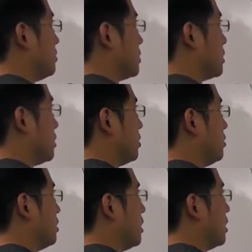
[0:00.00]
So
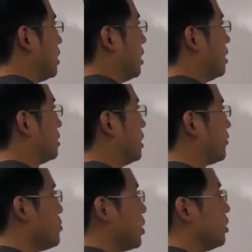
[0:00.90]
get
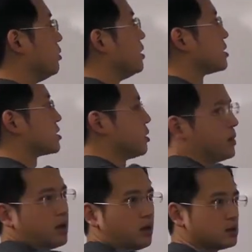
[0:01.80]
familiar with this
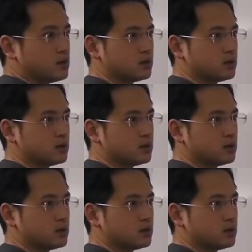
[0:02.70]
terminology,